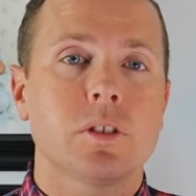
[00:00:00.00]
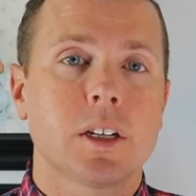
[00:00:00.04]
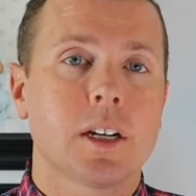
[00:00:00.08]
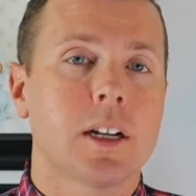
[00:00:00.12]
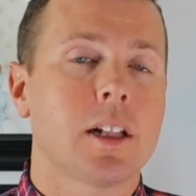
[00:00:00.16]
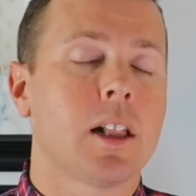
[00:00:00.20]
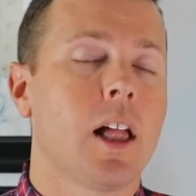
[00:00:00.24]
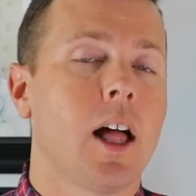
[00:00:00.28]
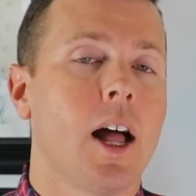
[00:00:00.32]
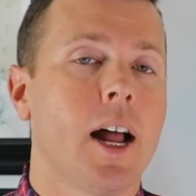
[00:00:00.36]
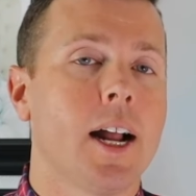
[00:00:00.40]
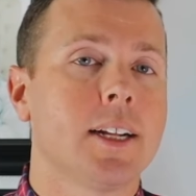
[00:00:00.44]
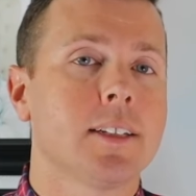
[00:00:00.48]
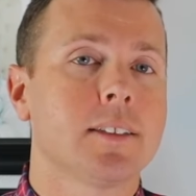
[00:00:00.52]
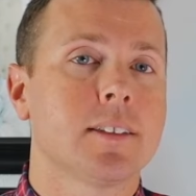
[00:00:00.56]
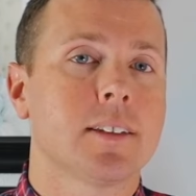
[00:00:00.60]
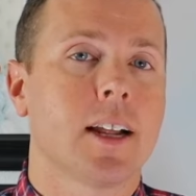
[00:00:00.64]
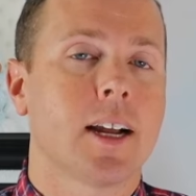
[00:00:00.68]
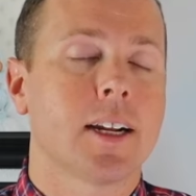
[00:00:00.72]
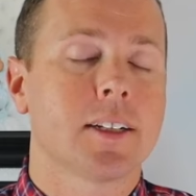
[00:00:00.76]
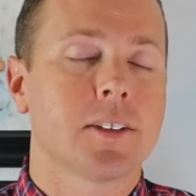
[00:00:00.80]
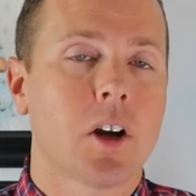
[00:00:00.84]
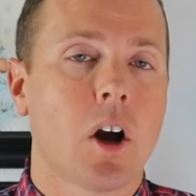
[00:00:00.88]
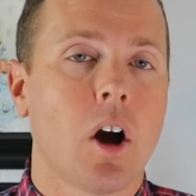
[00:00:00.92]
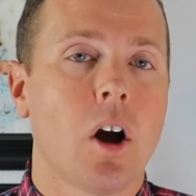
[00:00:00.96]
and clients that
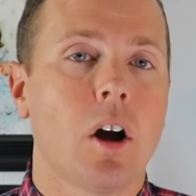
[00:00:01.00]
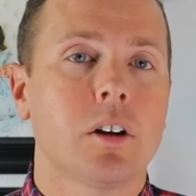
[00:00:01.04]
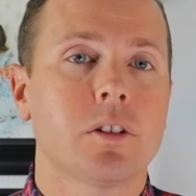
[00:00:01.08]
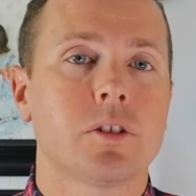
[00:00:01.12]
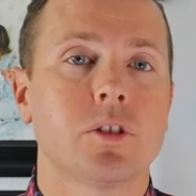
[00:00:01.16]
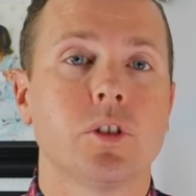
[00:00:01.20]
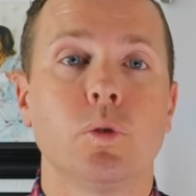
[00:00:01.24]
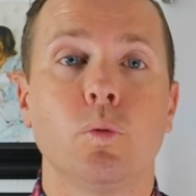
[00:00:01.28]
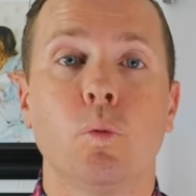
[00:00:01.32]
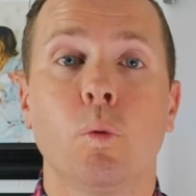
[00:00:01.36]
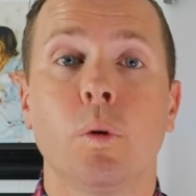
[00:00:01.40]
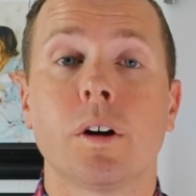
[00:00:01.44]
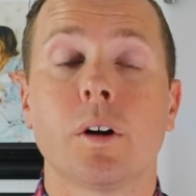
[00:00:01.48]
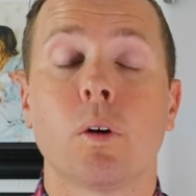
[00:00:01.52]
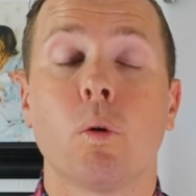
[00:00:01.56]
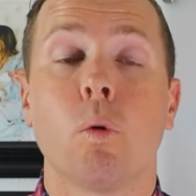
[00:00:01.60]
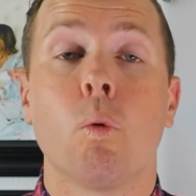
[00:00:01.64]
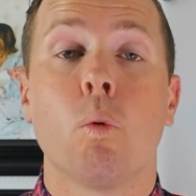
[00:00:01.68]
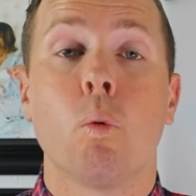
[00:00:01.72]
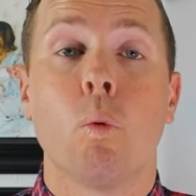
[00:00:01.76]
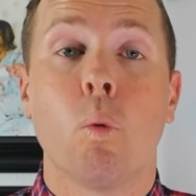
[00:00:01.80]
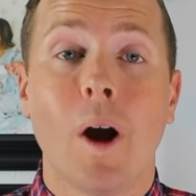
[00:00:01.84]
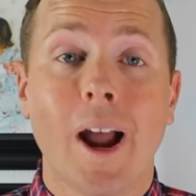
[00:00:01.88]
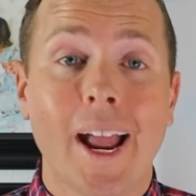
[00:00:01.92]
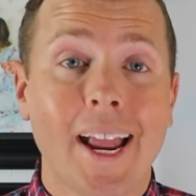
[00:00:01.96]
I talk to want to
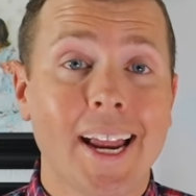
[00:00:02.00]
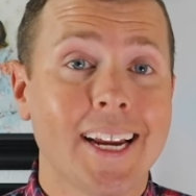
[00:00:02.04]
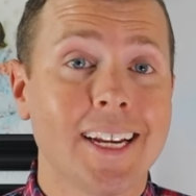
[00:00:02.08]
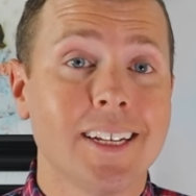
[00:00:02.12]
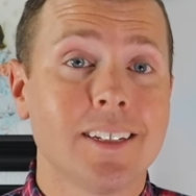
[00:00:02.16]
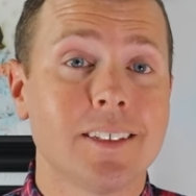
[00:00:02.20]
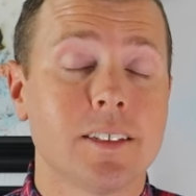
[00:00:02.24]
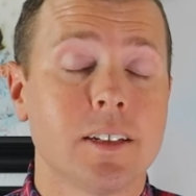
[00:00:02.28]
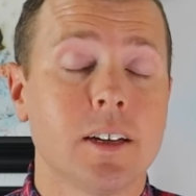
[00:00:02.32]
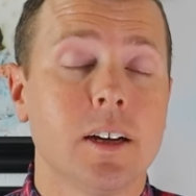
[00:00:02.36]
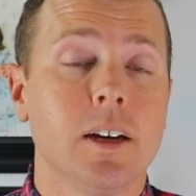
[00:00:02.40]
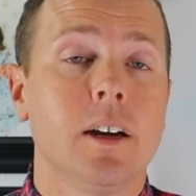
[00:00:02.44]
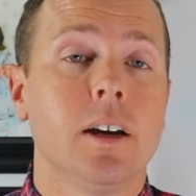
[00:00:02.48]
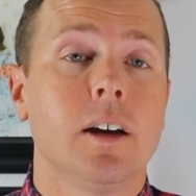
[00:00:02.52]
wait